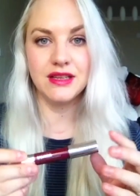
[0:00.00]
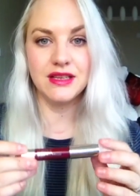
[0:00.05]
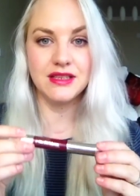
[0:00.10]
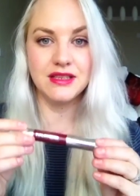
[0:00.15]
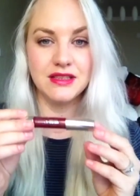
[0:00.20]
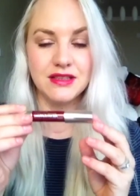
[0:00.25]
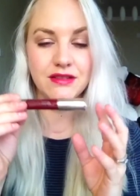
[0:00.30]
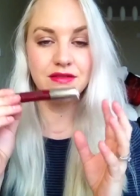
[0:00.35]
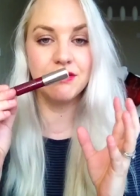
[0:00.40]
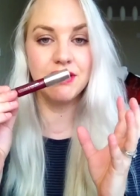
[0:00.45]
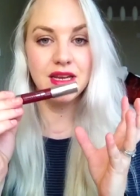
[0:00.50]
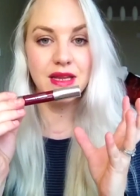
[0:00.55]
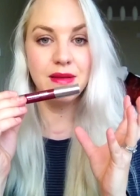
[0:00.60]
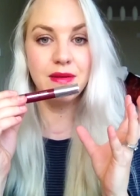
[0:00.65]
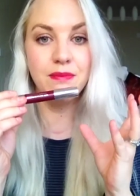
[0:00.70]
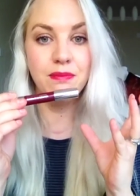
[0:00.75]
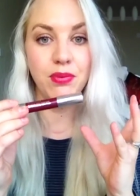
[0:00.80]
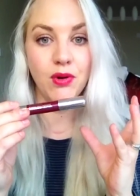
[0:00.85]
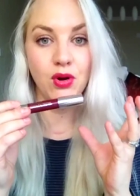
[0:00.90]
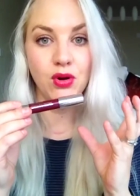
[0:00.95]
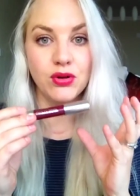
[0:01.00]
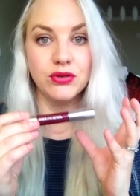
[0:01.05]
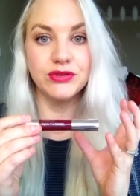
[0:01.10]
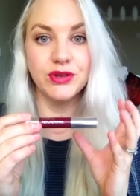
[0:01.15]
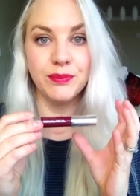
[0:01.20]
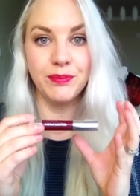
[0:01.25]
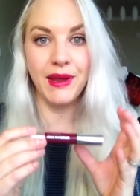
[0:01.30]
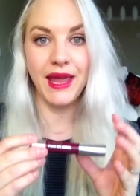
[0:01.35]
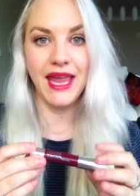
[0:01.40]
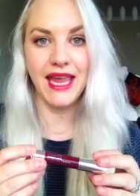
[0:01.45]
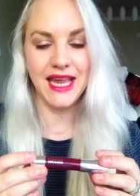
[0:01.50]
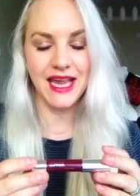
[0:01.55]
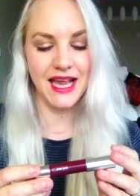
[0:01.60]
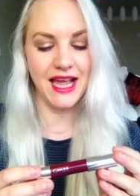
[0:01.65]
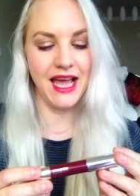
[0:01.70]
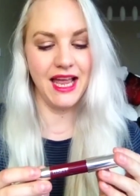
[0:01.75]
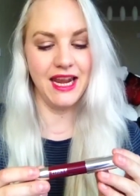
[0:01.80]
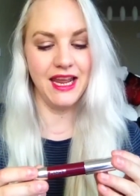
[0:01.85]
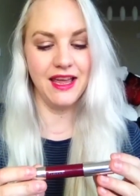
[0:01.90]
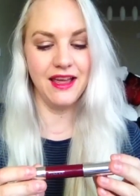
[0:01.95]
This is a really bold, opaque
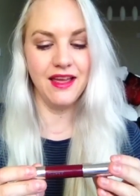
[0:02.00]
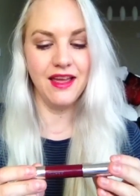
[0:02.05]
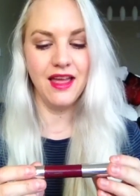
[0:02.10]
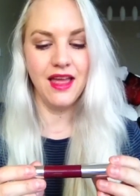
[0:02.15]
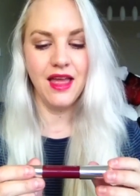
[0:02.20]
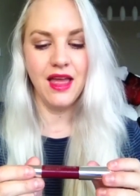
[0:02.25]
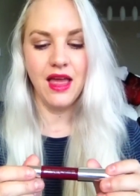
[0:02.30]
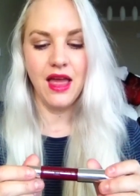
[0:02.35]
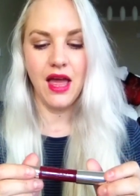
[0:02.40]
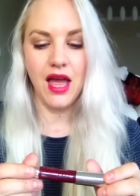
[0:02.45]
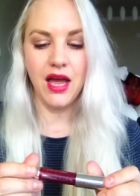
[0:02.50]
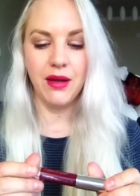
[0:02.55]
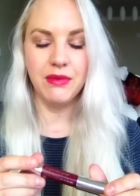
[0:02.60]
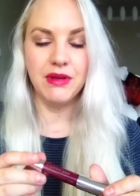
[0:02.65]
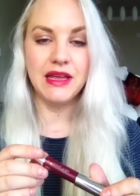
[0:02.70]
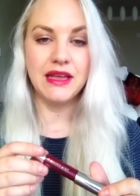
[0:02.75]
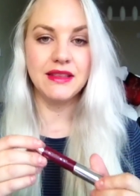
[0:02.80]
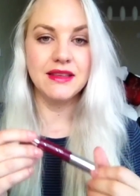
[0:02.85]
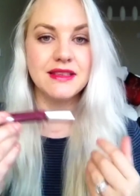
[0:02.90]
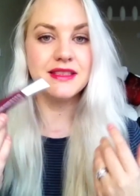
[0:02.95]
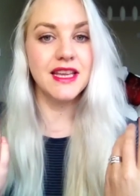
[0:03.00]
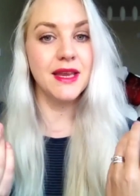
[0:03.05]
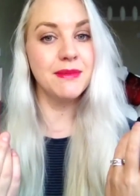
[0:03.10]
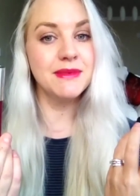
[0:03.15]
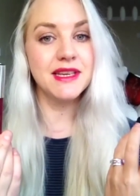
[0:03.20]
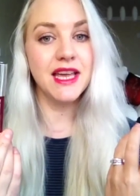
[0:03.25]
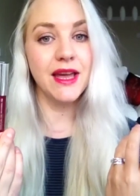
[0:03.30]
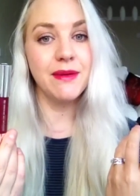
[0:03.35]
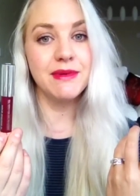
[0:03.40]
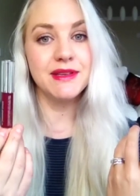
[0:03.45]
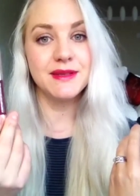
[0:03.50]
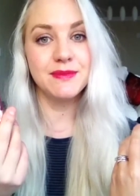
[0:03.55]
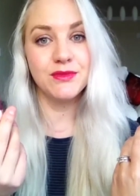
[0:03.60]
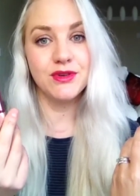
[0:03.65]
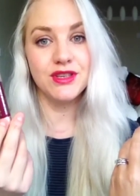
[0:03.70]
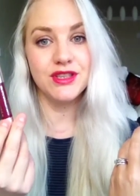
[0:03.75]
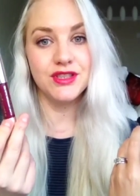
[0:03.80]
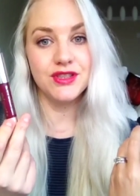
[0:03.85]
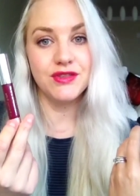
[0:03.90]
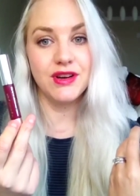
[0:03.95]
color. At the same time, it's
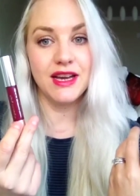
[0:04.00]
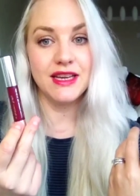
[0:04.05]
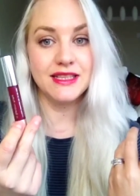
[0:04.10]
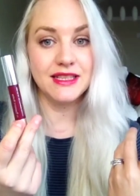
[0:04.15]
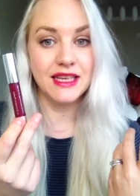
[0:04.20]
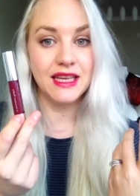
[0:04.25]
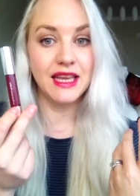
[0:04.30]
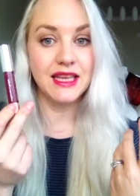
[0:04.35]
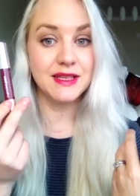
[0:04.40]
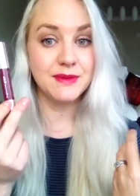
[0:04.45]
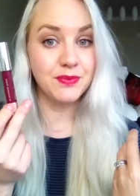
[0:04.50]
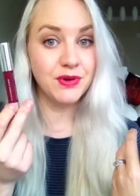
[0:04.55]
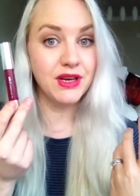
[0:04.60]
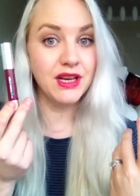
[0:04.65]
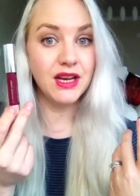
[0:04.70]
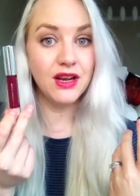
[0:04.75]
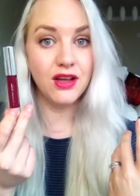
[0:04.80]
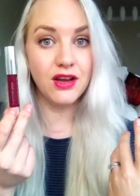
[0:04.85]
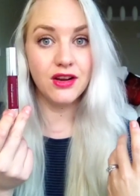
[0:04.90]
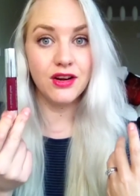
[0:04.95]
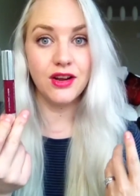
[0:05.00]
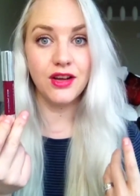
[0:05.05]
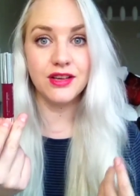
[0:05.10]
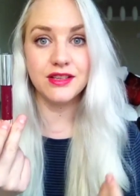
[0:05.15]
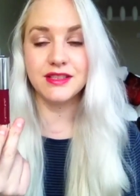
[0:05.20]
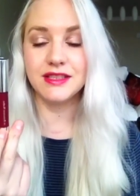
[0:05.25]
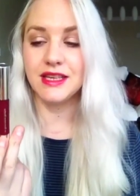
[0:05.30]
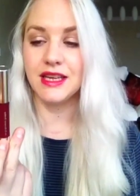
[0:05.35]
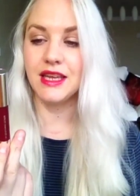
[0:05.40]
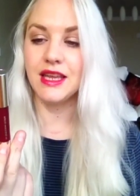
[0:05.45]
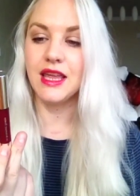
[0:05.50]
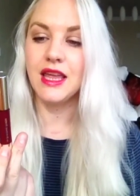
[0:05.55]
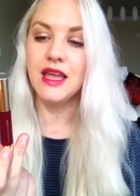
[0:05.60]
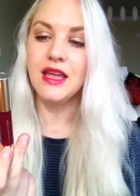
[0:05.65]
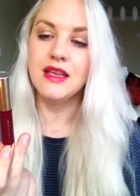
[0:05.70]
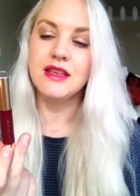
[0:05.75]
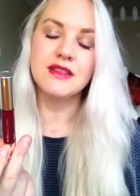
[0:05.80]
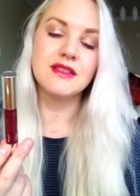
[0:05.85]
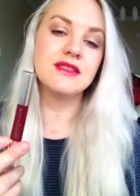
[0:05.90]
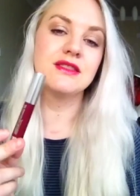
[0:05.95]
moisturizing and it's pretty long-lasting.
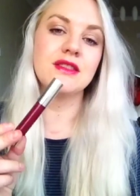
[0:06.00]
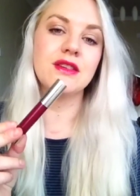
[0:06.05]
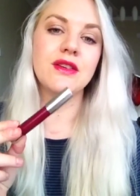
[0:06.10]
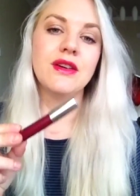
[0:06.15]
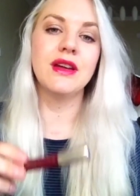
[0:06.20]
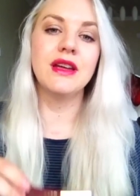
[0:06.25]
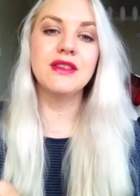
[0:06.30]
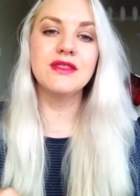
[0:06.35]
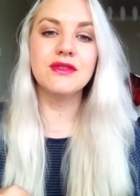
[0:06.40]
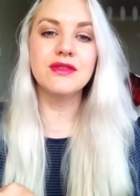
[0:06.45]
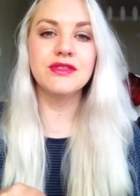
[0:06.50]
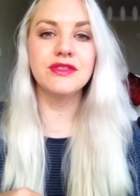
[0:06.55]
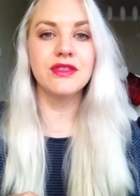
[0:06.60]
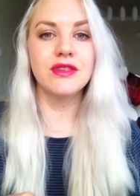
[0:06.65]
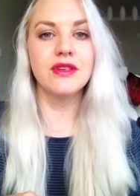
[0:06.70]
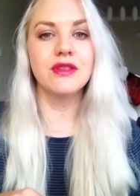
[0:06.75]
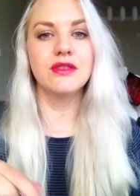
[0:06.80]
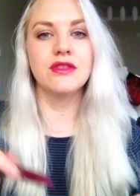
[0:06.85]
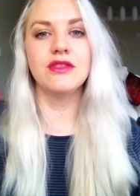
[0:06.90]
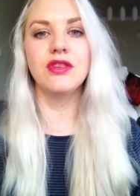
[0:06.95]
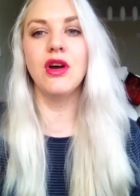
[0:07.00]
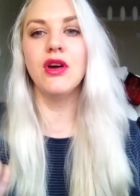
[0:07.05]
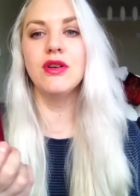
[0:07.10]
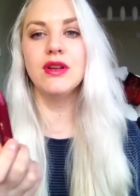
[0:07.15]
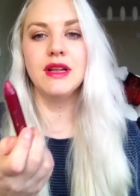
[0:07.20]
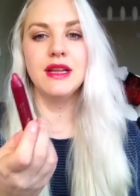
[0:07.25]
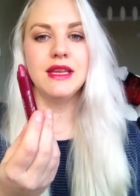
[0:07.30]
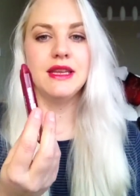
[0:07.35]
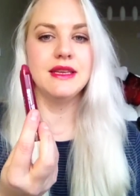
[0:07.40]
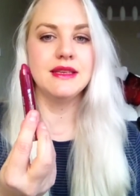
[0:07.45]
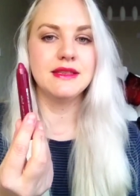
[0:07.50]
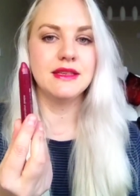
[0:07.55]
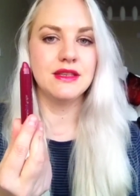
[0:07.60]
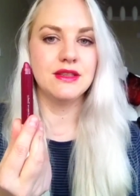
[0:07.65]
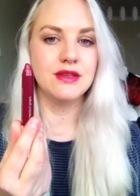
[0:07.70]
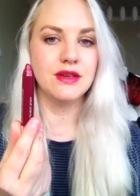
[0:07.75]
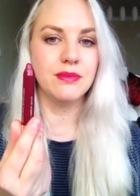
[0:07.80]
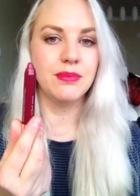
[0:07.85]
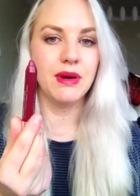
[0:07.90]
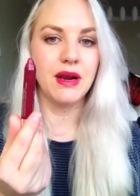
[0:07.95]
So it's also totally easy
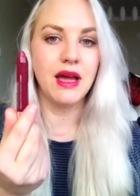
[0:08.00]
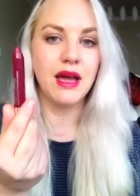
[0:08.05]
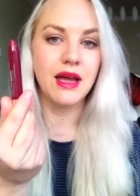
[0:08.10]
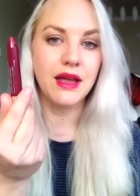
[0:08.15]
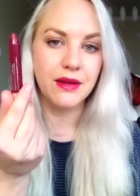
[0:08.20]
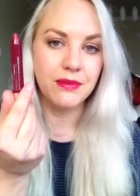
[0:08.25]
to apply.